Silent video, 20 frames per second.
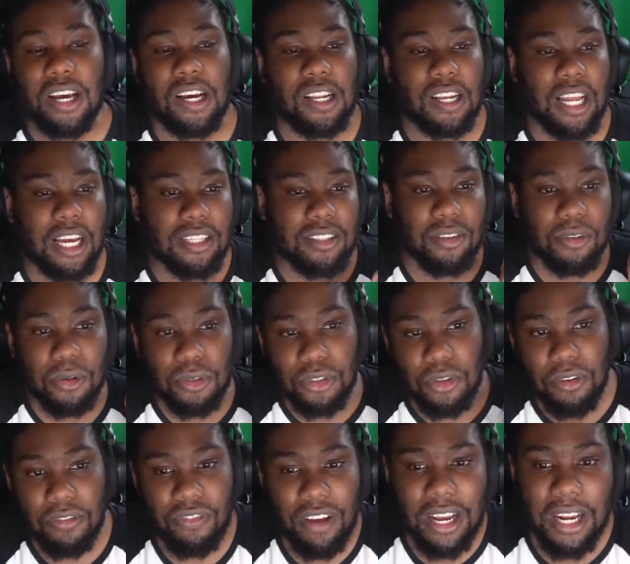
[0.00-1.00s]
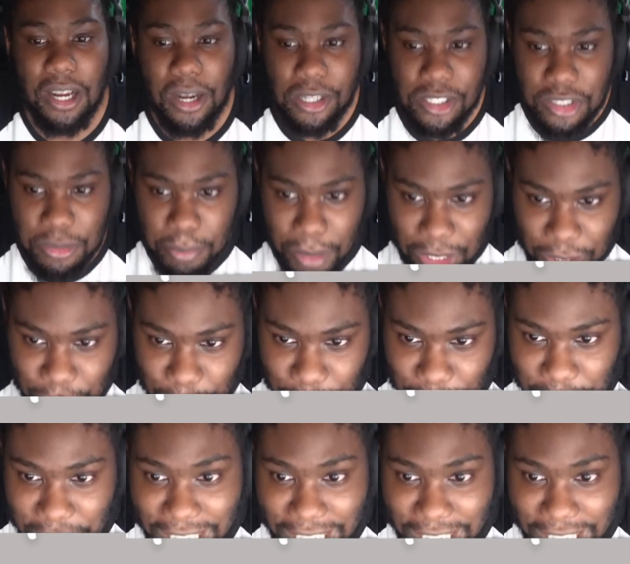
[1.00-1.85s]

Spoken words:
I'd like to also thank our special